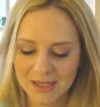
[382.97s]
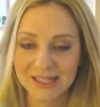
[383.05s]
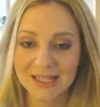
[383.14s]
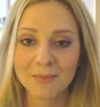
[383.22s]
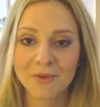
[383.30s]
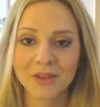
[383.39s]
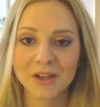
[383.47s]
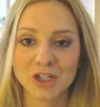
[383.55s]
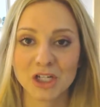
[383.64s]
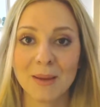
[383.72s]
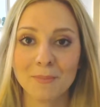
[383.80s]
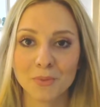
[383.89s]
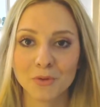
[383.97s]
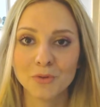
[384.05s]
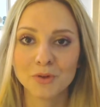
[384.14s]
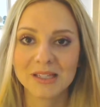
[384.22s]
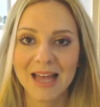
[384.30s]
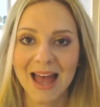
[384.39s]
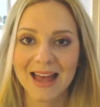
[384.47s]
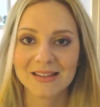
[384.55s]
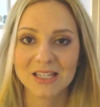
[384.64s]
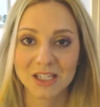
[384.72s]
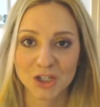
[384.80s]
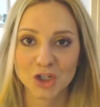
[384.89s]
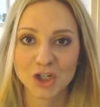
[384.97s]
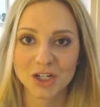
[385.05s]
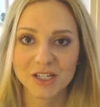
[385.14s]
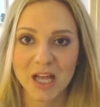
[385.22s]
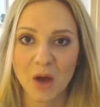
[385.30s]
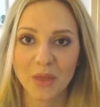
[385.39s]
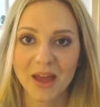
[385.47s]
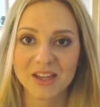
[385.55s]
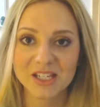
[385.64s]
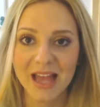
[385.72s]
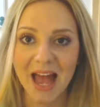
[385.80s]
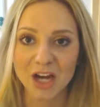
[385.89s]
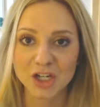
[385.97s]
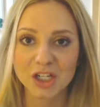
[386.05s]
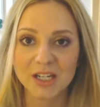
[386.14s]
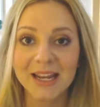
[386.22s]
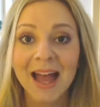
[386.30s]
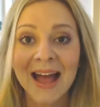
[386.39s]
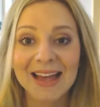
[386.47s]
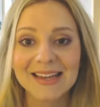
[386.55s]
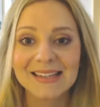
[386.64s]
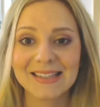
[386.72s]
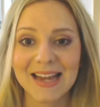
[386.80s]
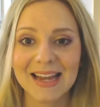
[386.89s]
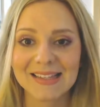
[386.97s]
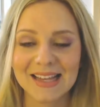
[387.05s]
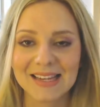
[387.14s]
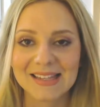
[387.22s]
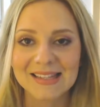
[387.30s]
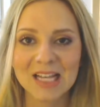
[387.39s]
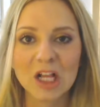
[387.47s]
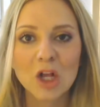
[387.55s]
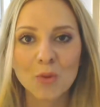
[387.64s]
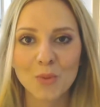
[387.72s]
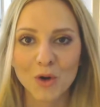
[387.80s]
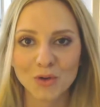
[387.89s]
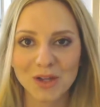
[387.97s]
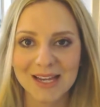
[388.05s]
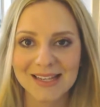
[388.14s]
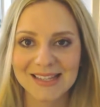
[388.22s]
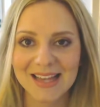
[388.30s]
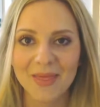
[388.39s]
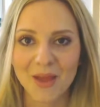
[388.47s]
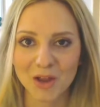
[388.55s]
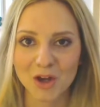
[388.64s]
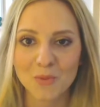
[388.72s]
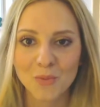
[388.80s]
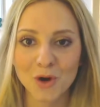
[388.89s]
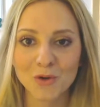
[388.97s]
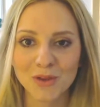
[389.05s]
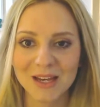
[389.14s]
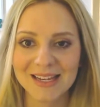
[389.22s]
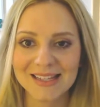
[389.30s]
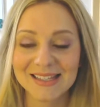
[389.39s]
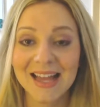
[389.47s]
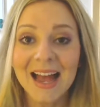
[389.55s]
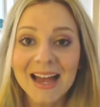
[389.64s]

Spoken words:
Some of the shampoos and conditioners nowadays actually contains like silk proteins and other proteins.